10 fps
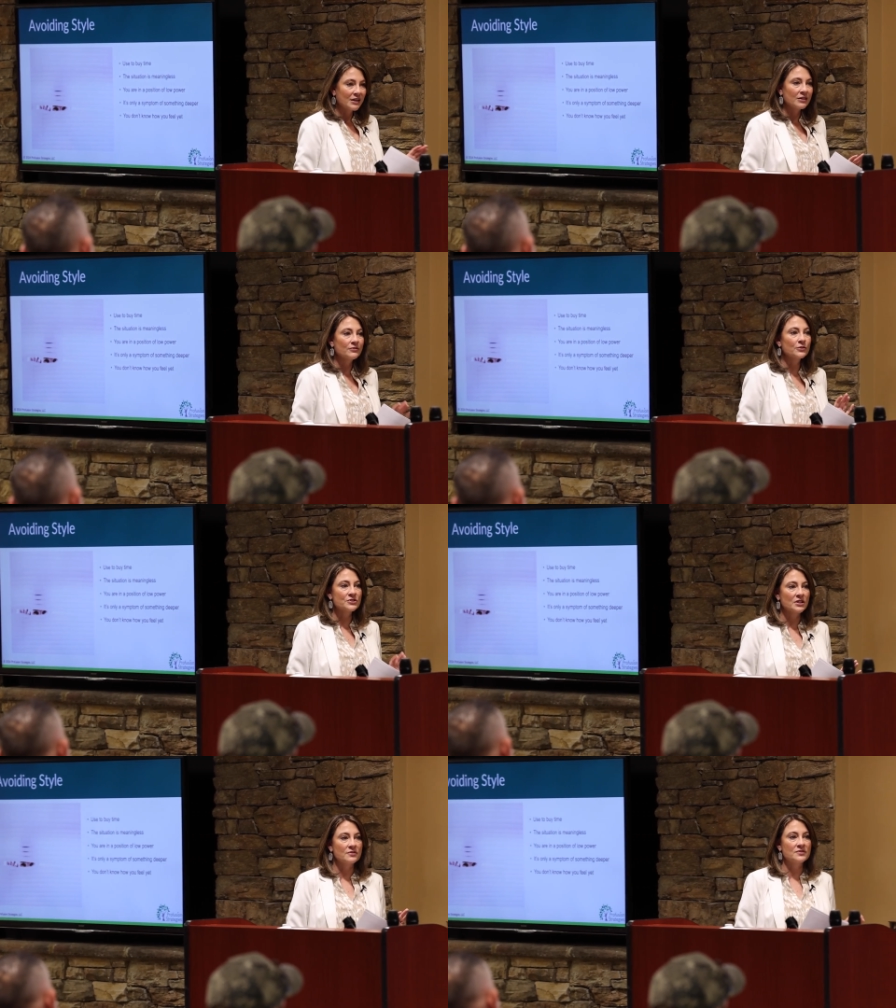Give
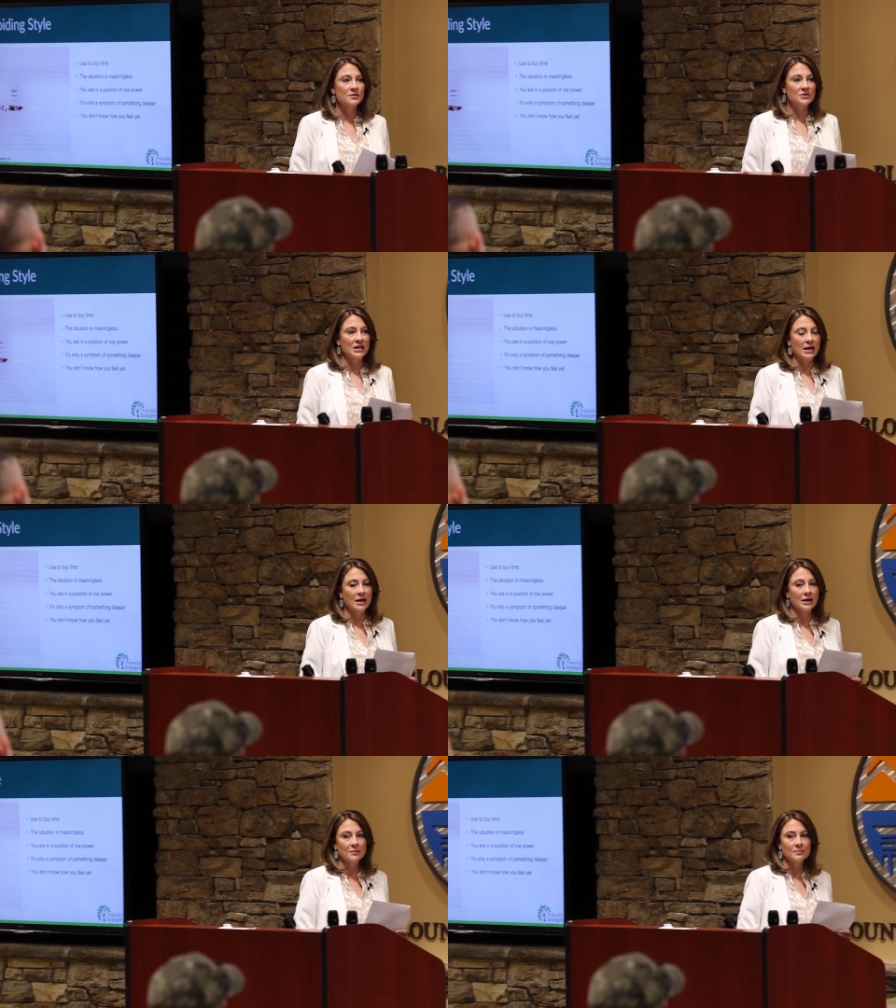yourself some
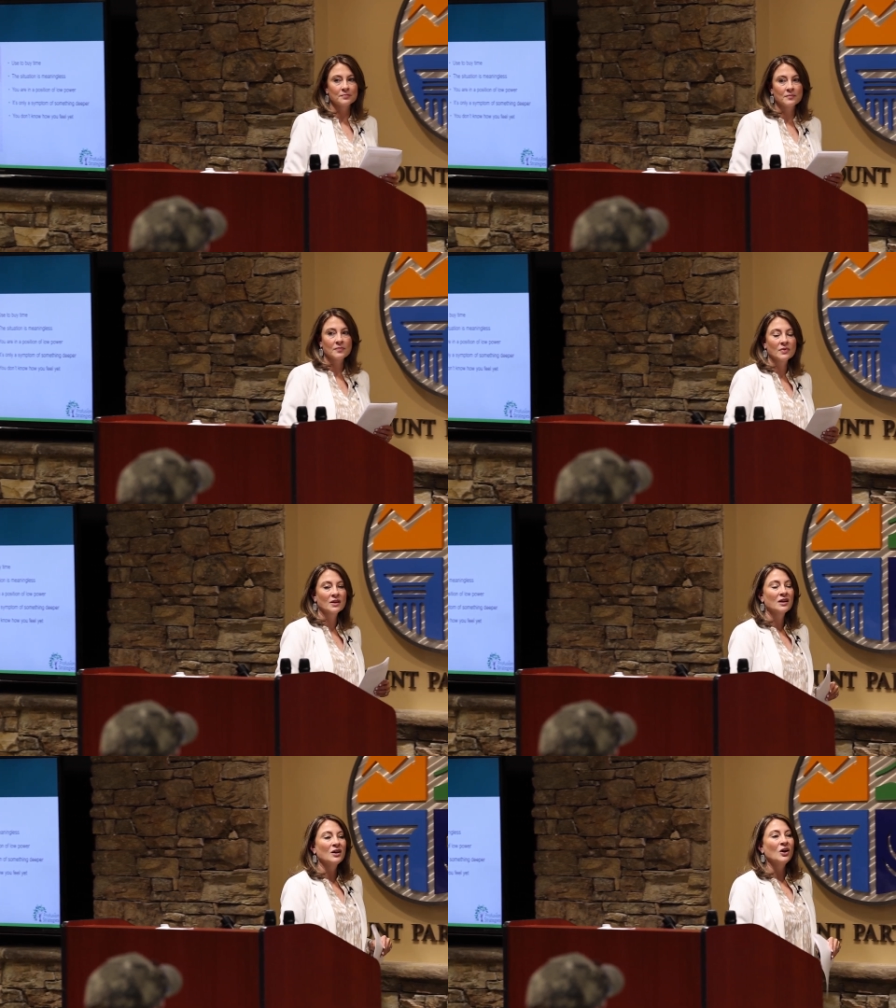time.
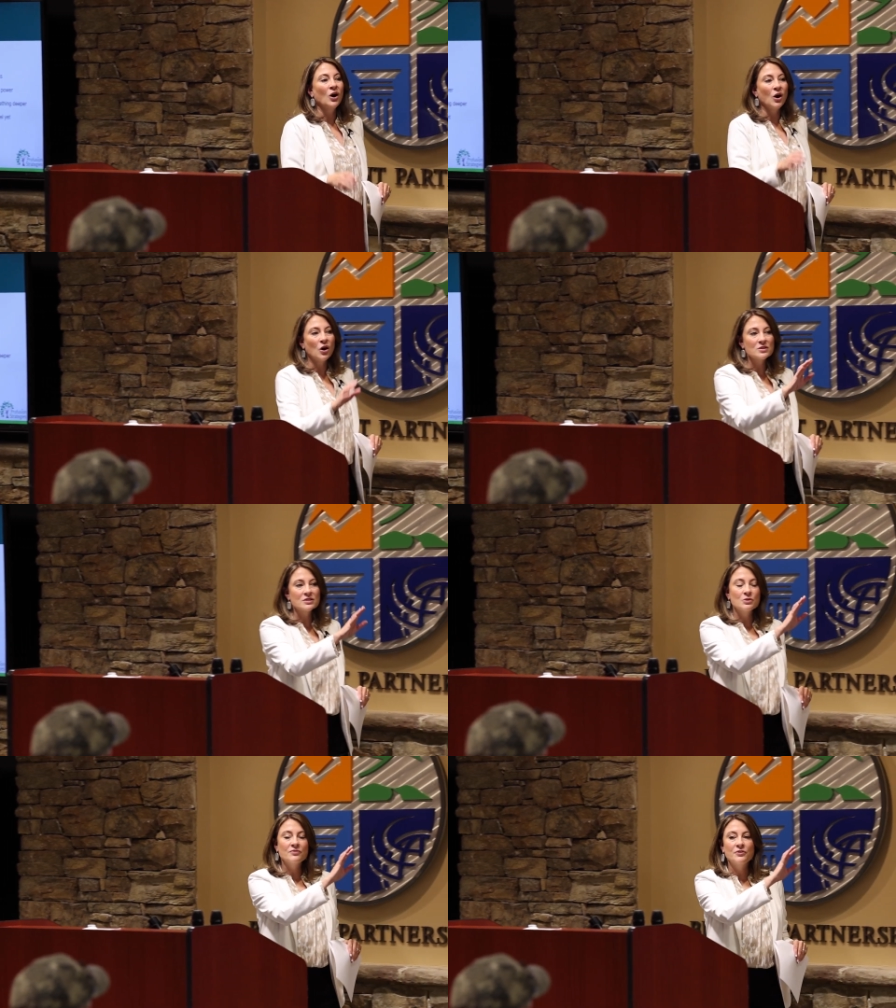
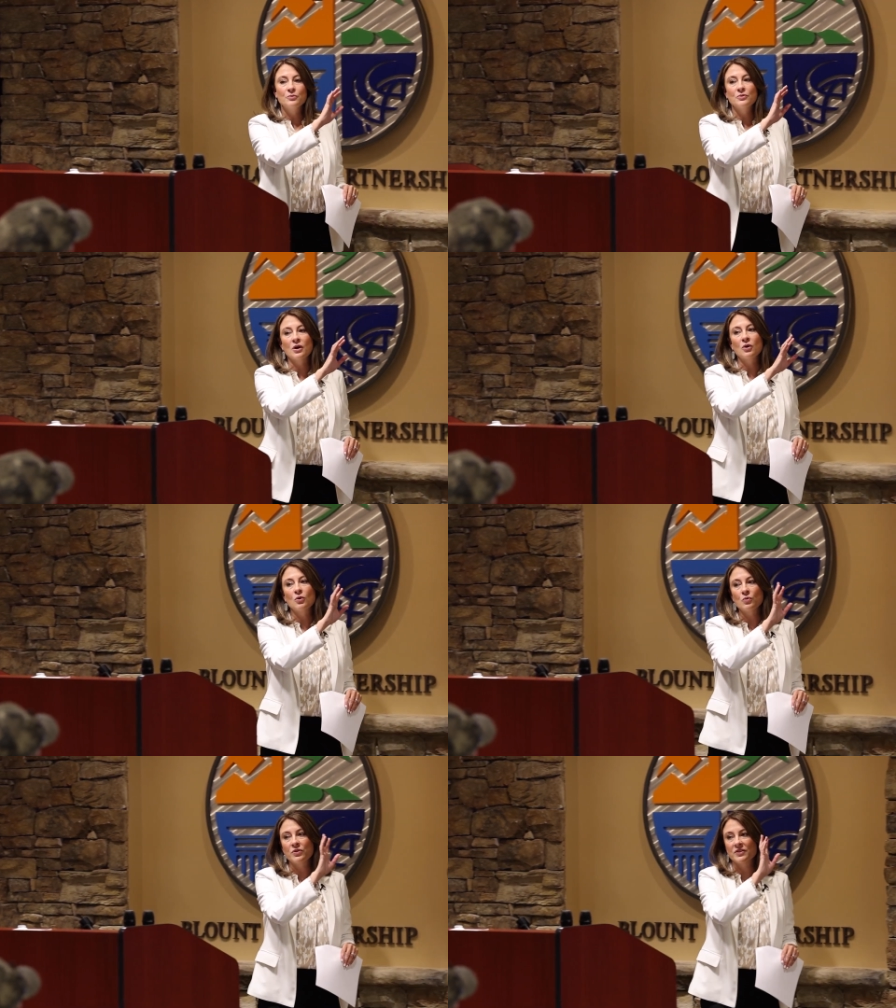Also, if you
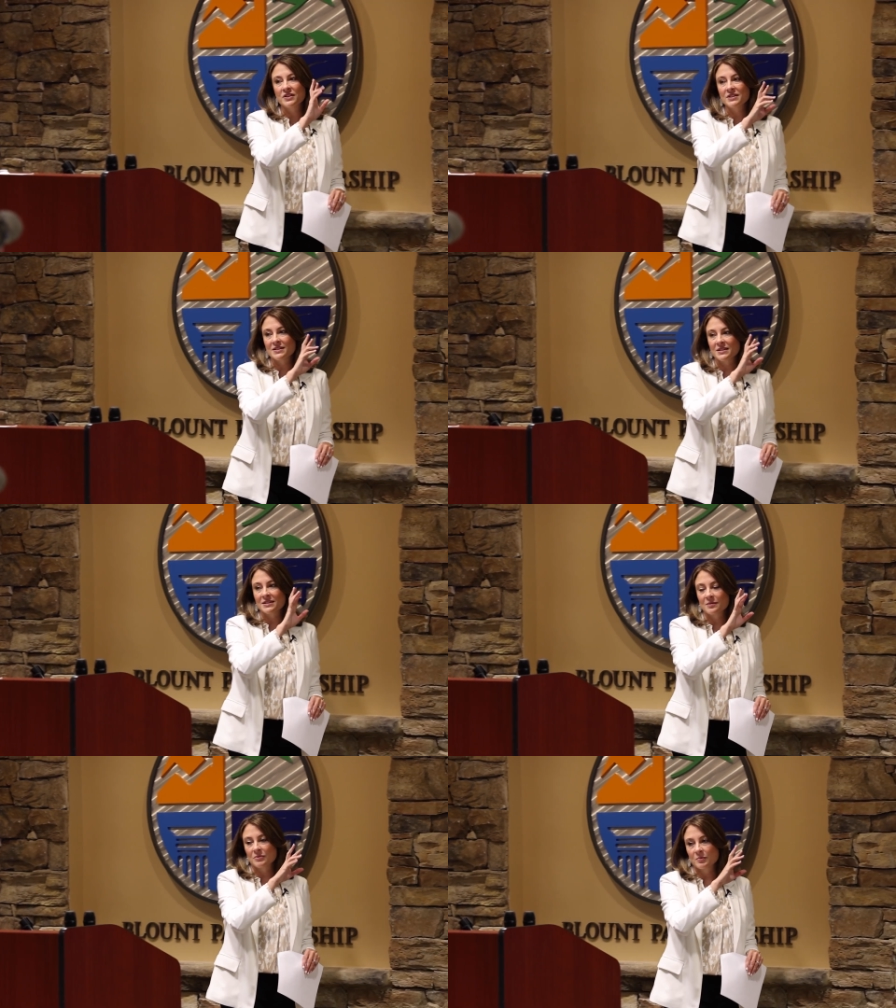know that this is a
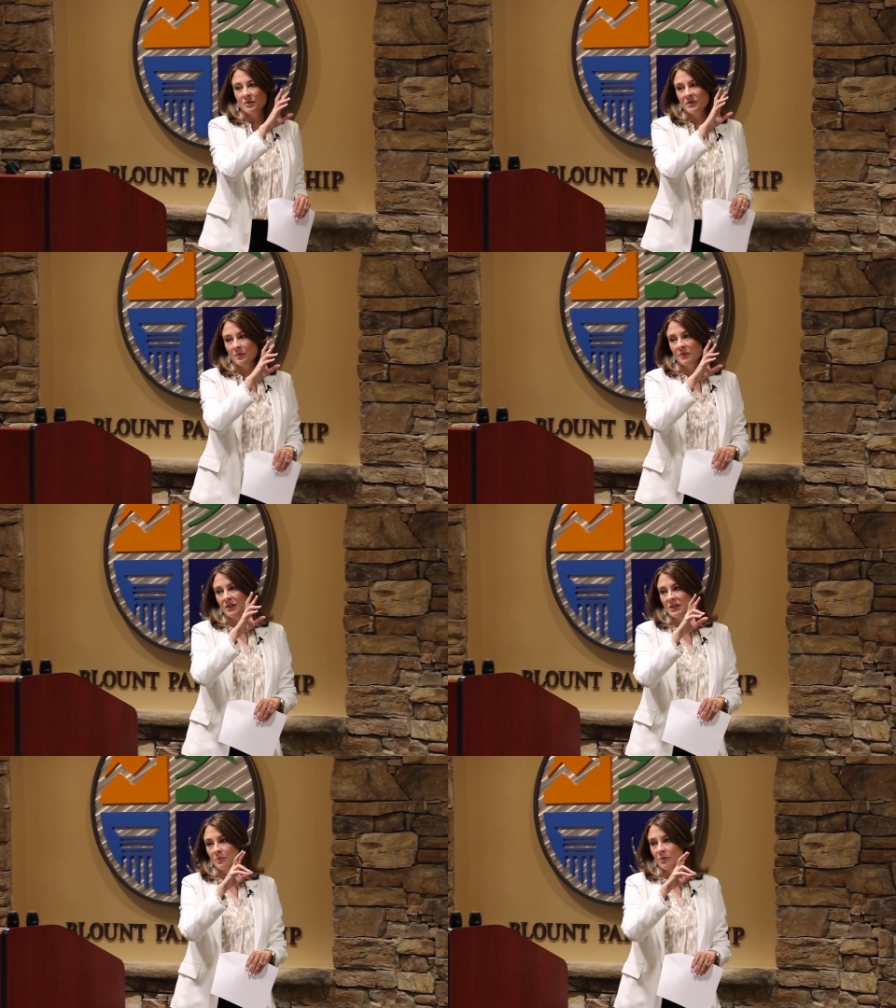symptom of
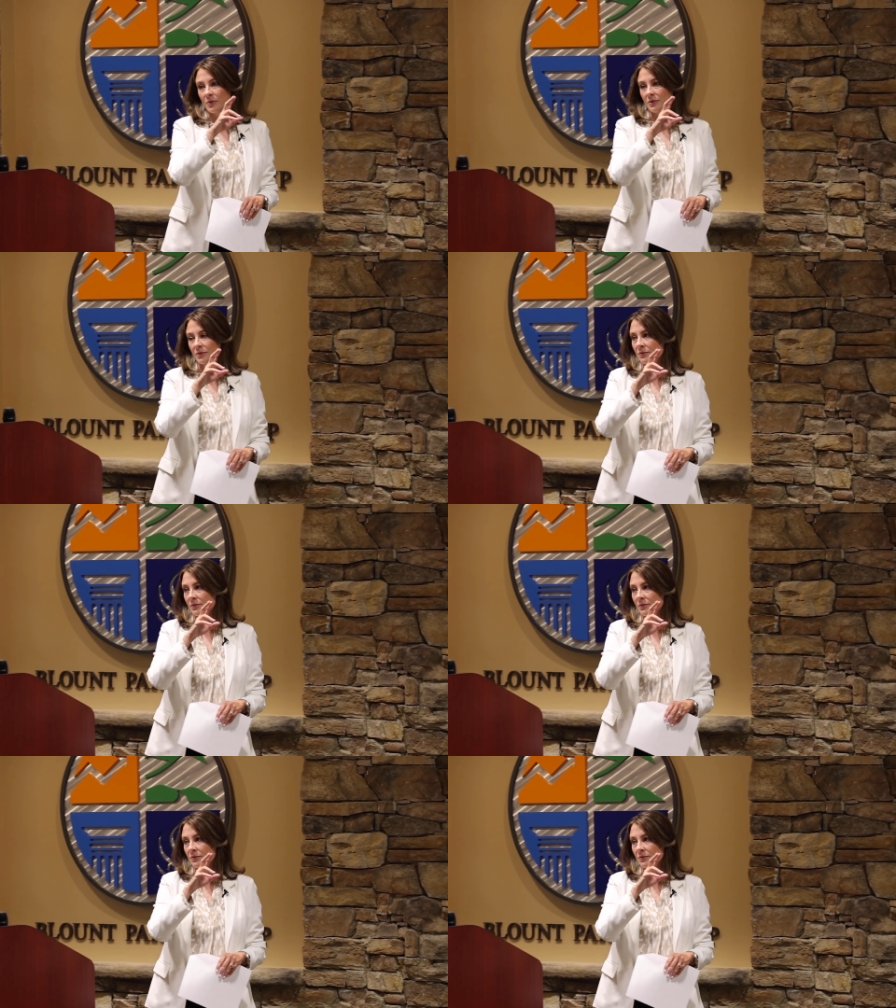something deeper,